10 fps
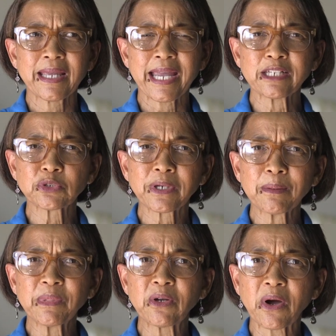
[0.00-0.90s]
and to
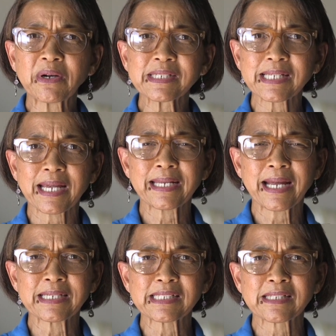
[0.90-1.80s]
come alongside
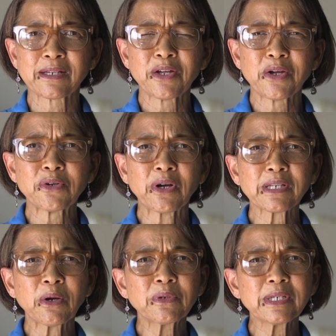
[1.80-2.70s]
us not
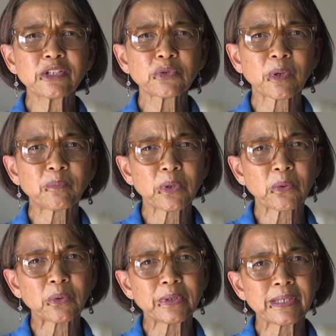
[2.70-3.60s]
only to
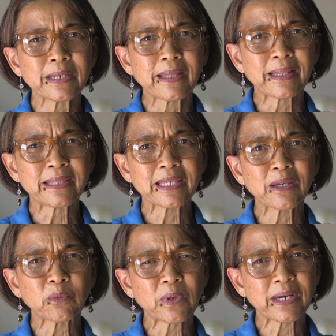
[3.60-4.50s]
applaud
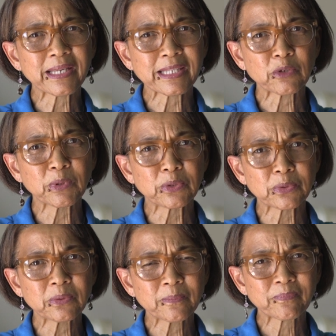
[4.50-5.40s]
the work that we
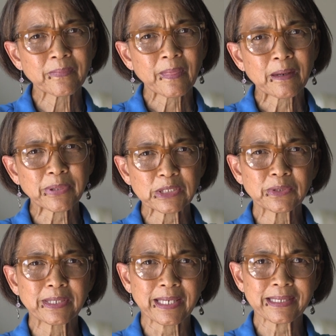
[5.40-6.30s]
do but to
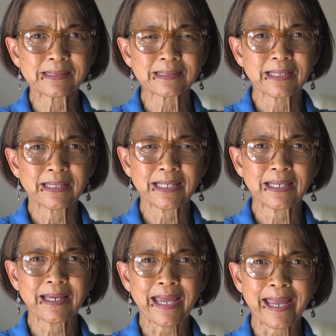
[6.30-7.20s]
get
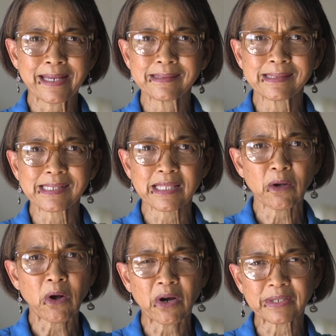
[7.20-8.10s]
their hands, their
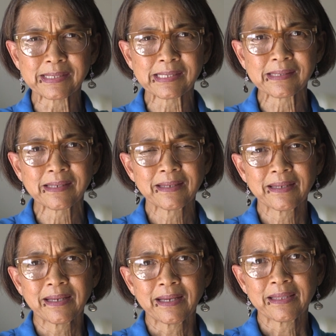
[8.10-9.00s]
hearts,
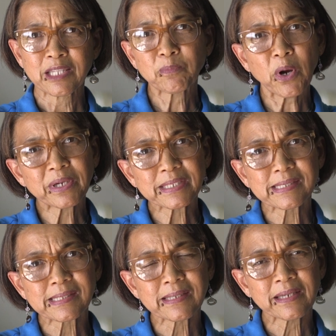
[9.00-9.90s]
their
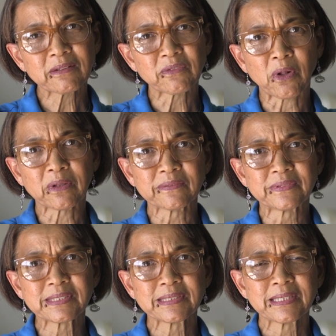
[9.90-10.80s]
pockets
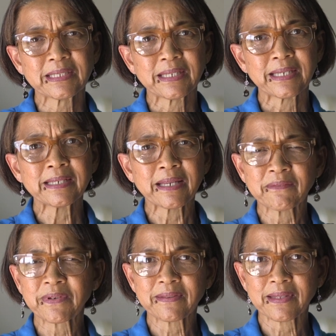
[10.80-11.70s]
involved in
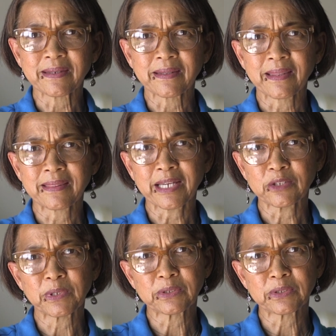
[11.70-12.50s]
everything that we